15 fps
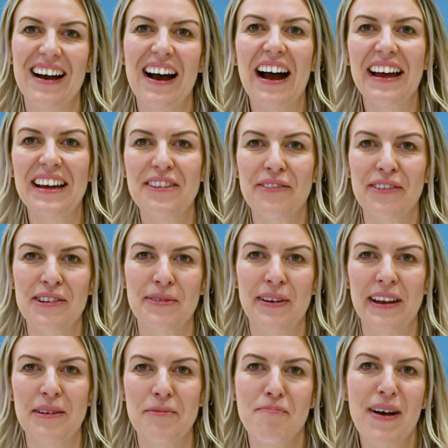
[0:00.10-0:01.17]
Hi
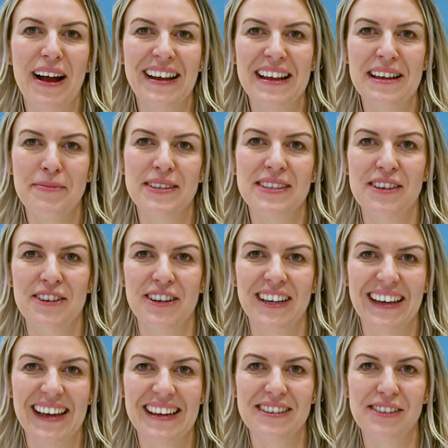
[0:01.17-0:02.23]
everyone, my name is
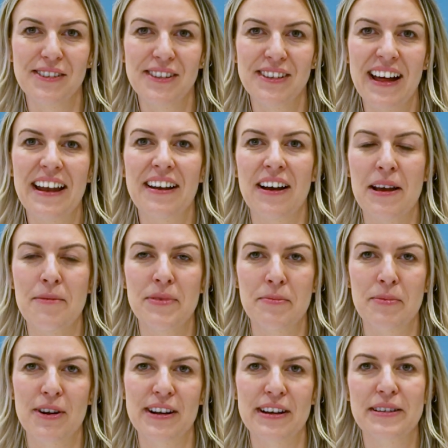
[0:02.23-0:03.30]
Lauren Kendall and I am the
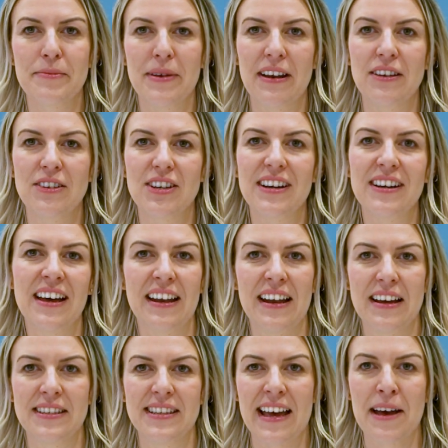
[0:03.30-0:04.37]
Product Manager at
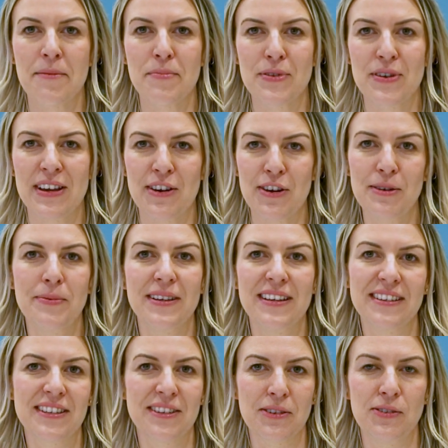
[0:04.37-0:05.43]
Asa Abloy
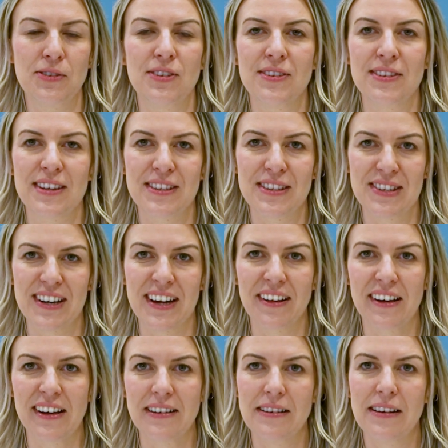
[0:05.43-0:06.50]
Opening Solutions
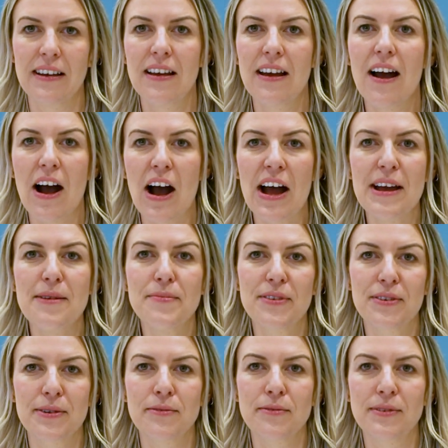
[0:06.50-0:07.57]
Australia. I am
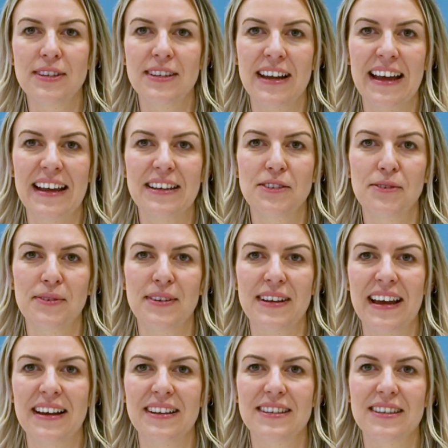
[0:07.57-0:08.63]
thrilled today to
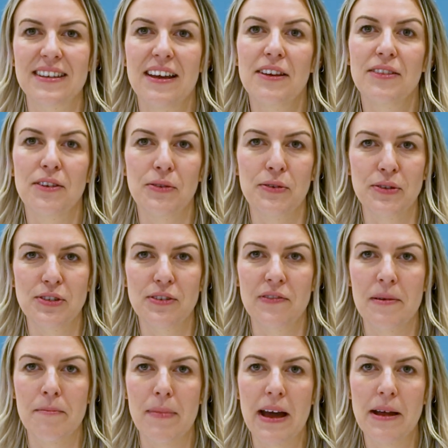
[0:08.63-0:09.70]
announce the launch of
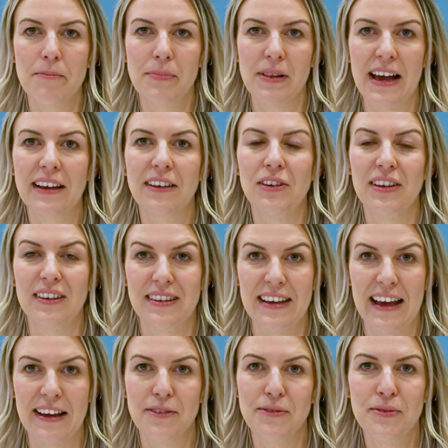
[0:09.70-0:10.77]
the matte black
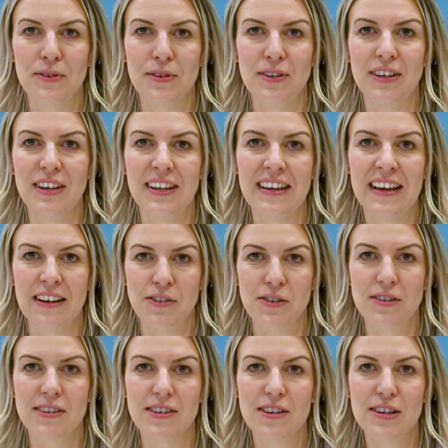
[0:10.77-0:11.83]
Yale Unity
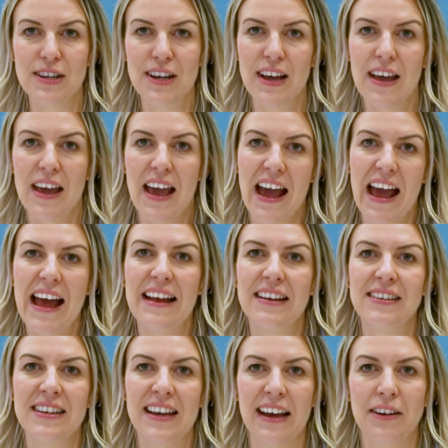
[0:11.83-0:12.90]
Entrance Lock
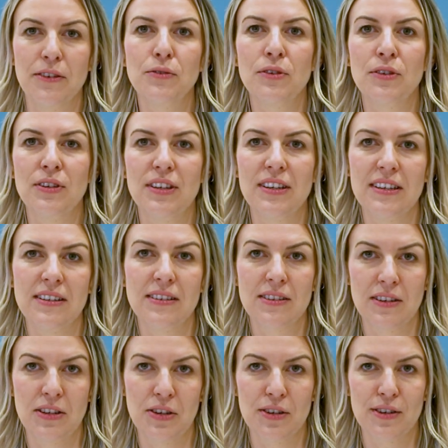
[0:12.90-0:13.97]
and Yale Unity
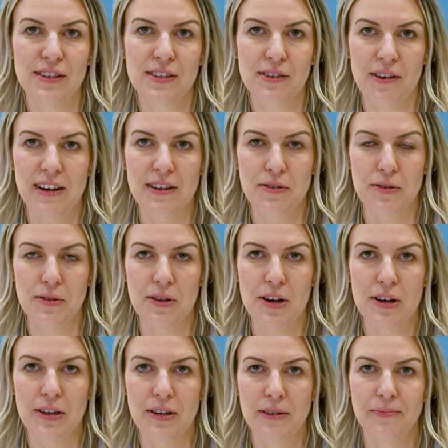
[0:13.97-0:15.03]
Security Screen Door
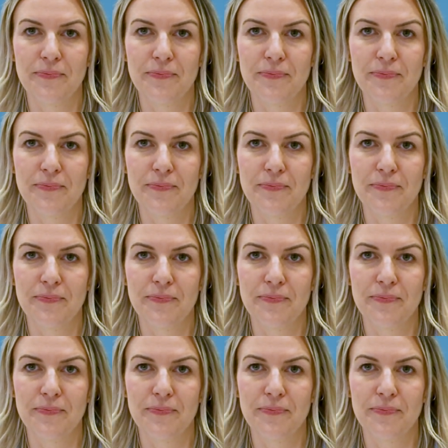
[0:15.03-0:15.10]
Lock.